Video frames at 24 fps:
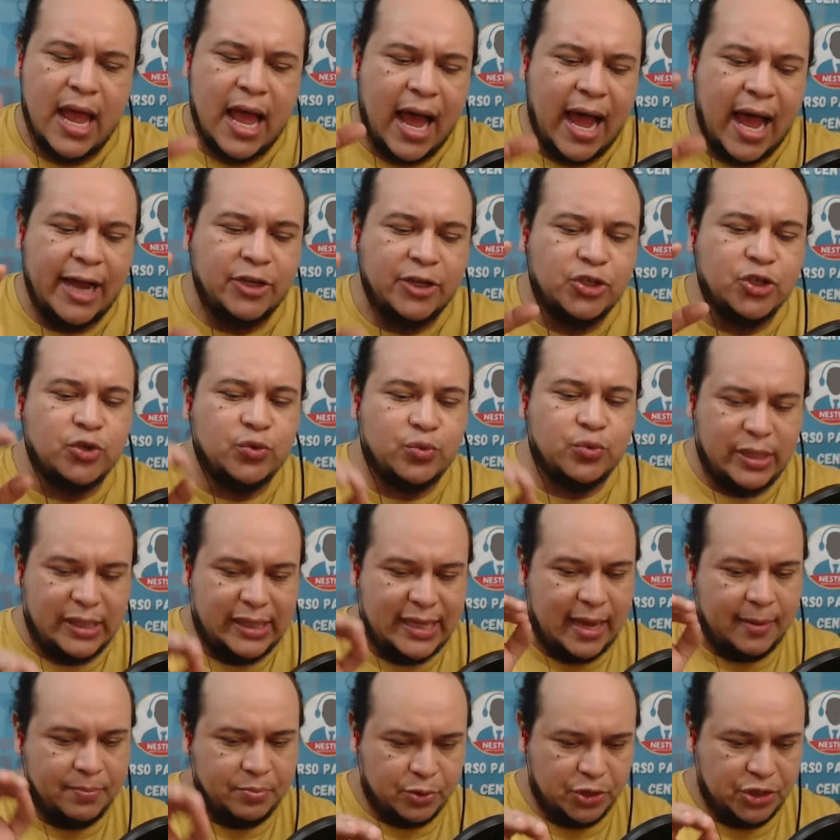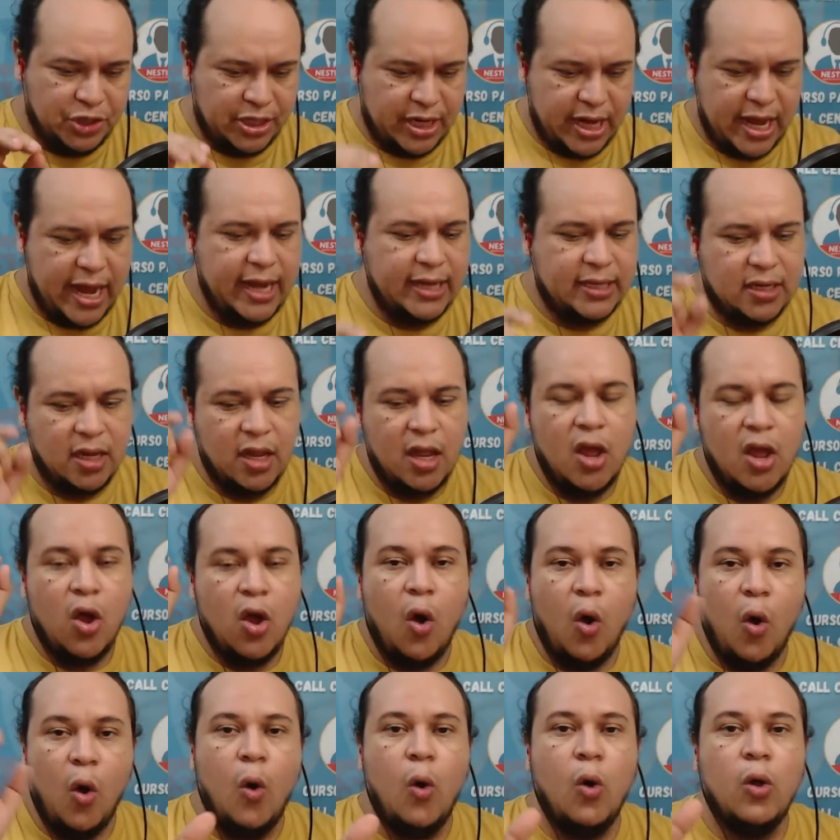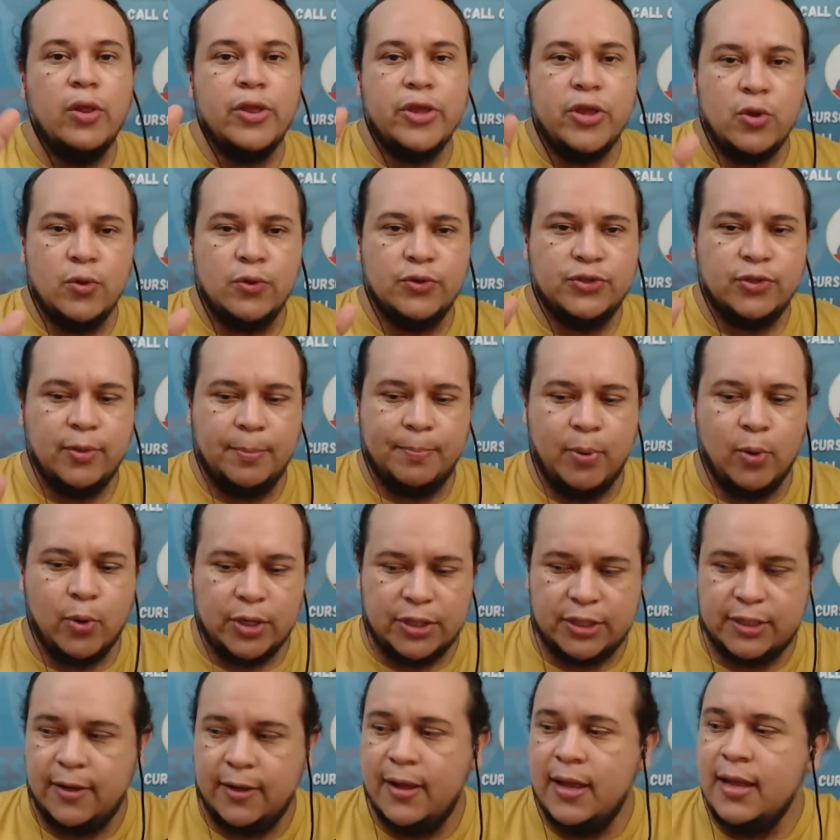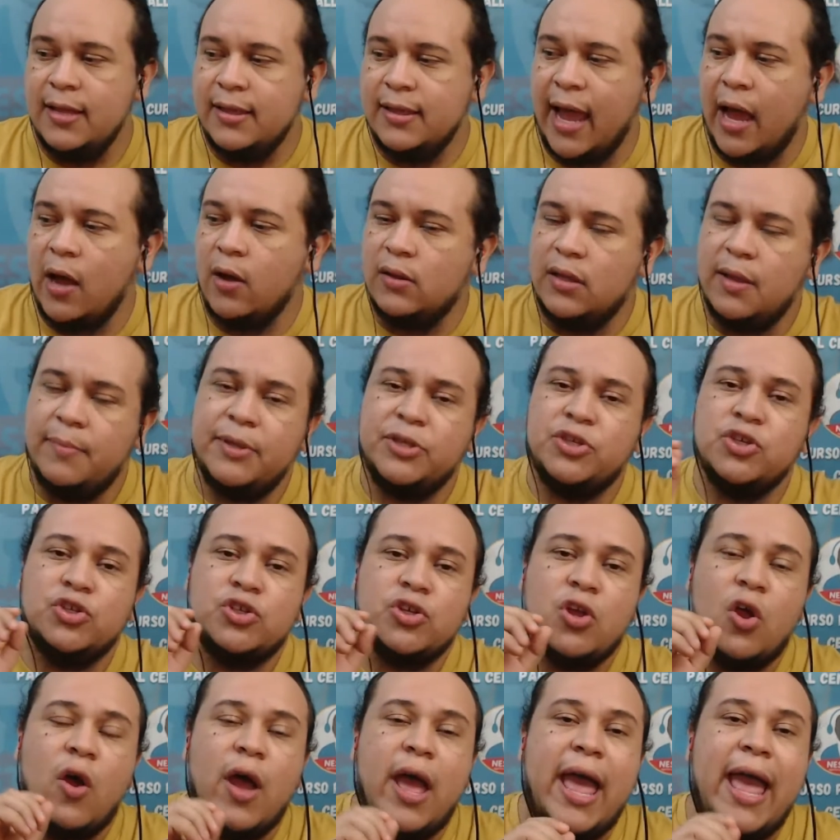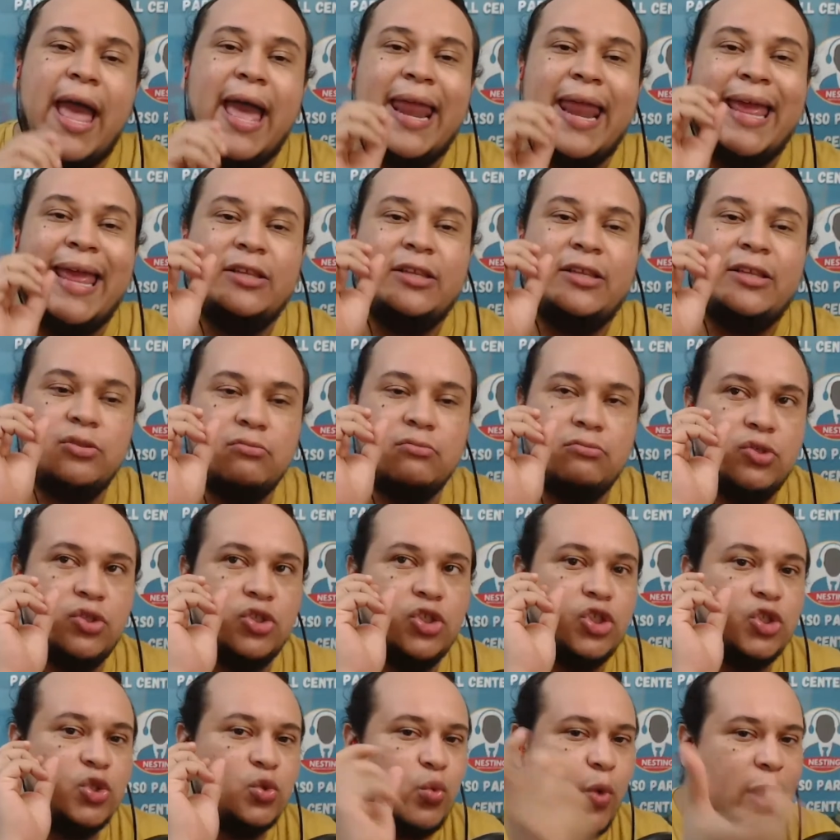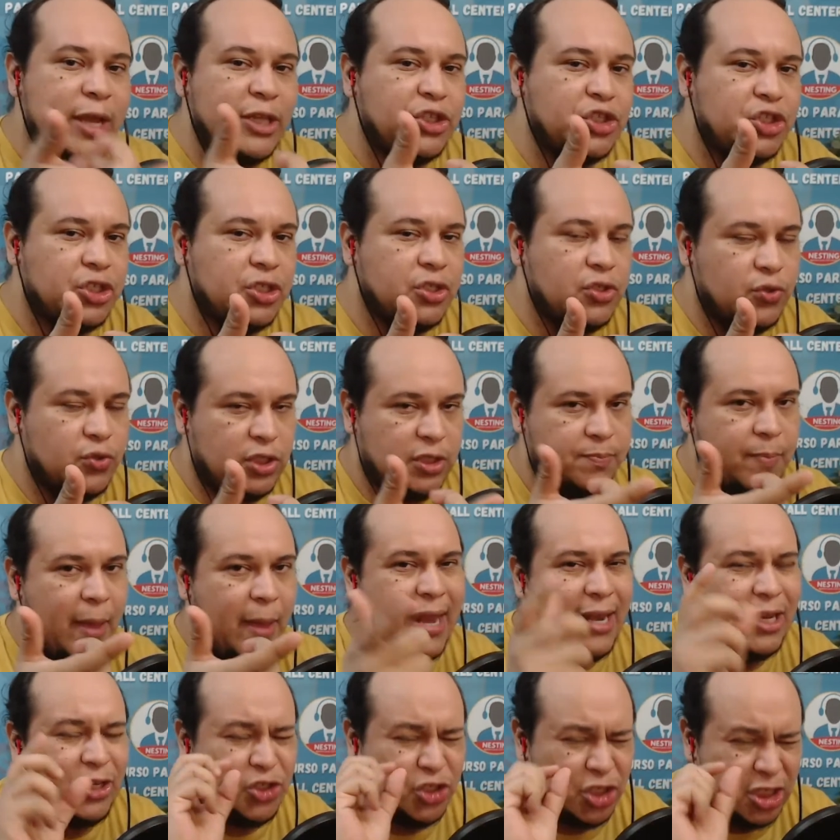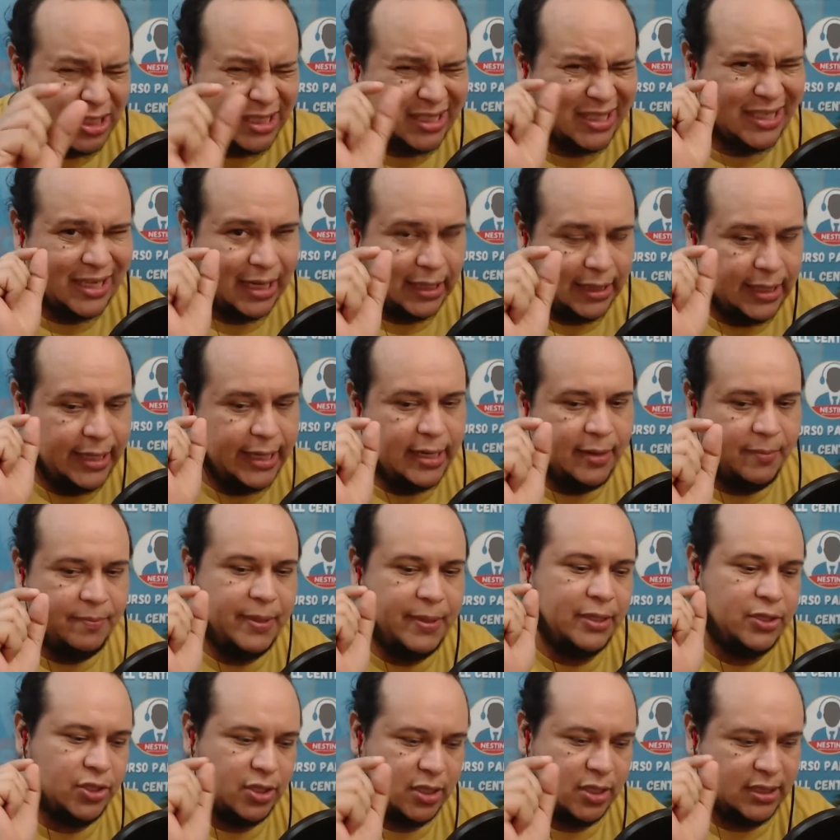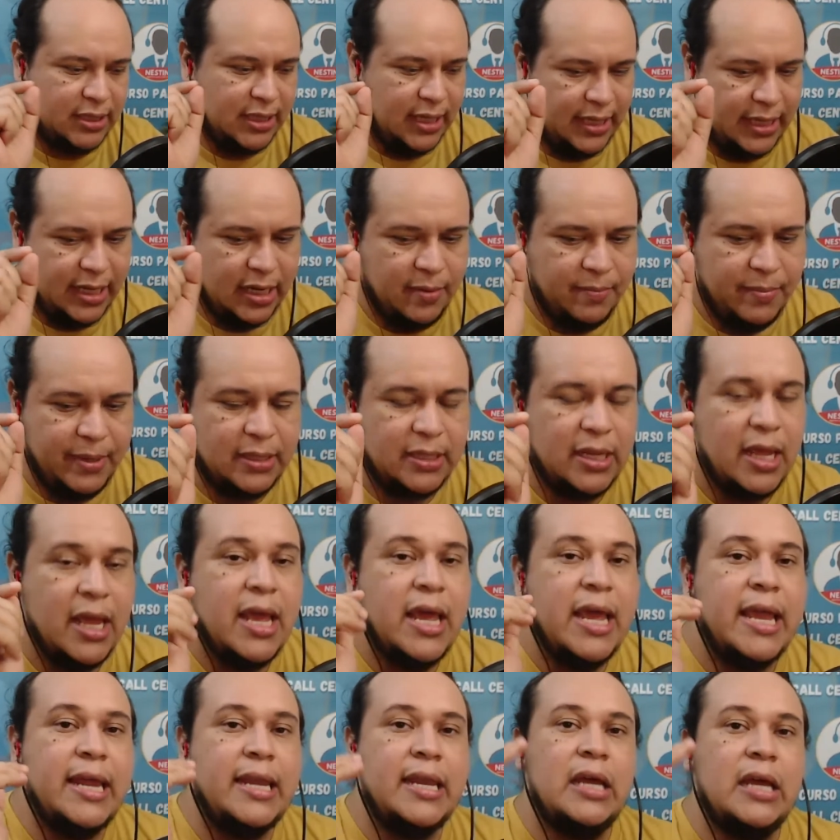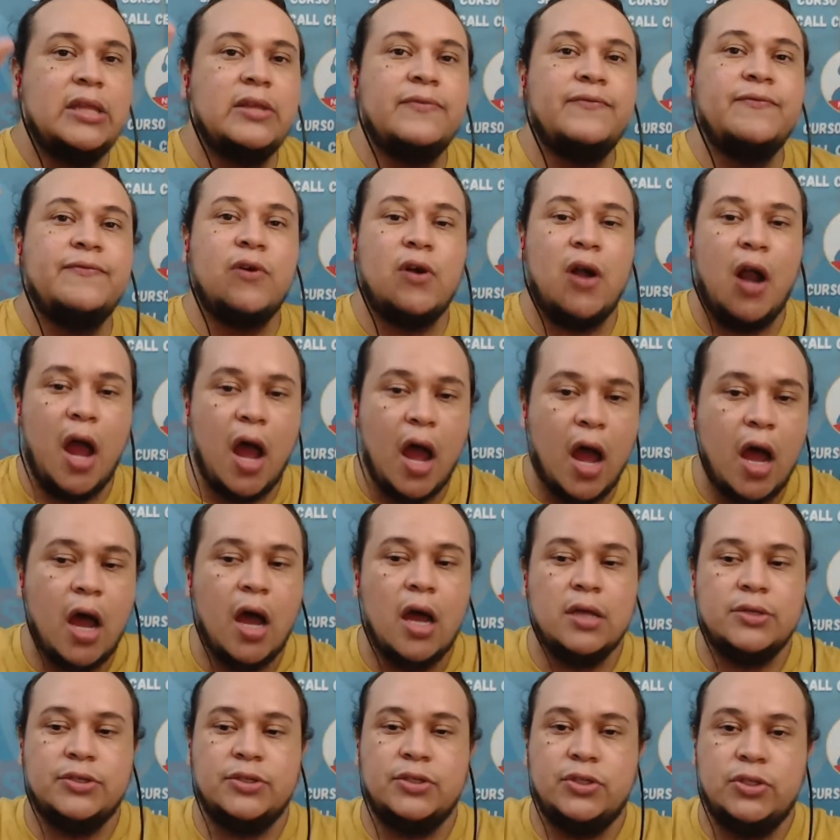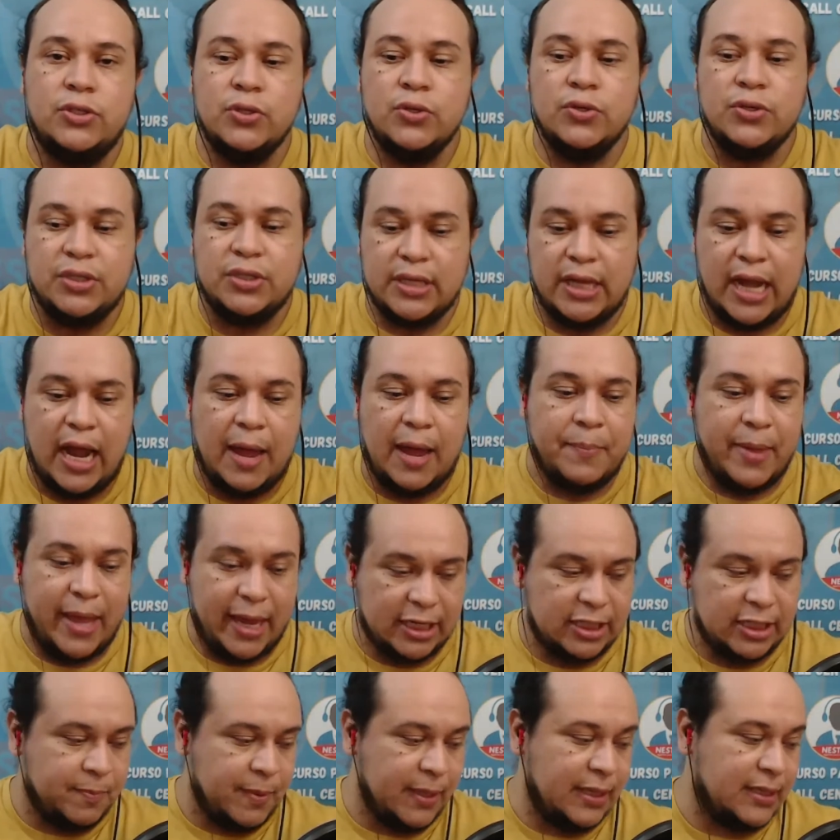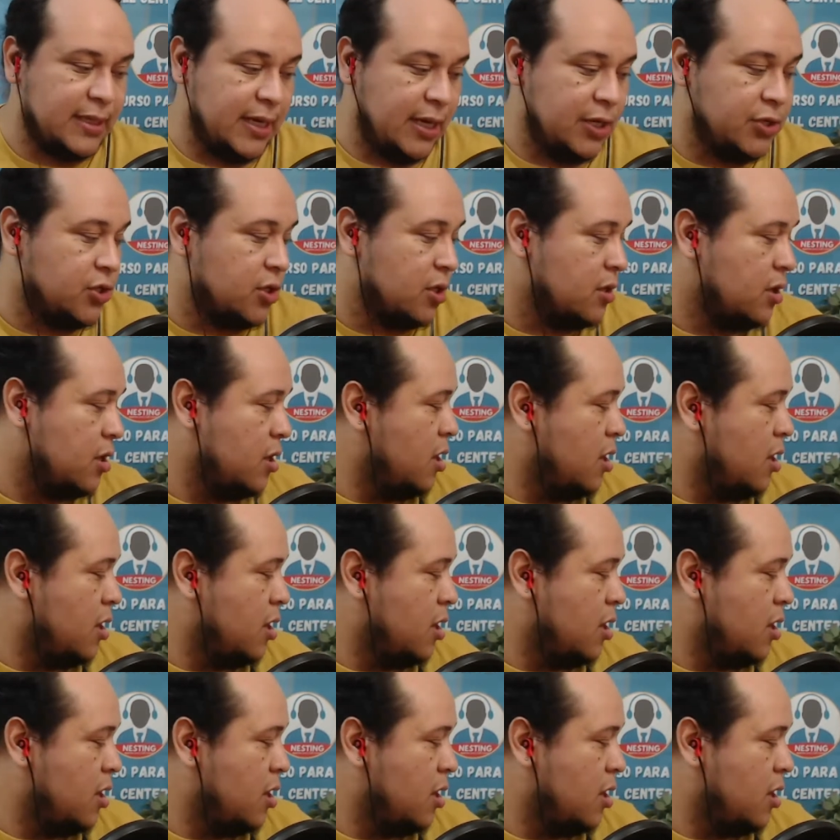I do really appreciate all your support. Now, let me just go ahead and switch to Spanish just a little bit, in order for us to set up expectation.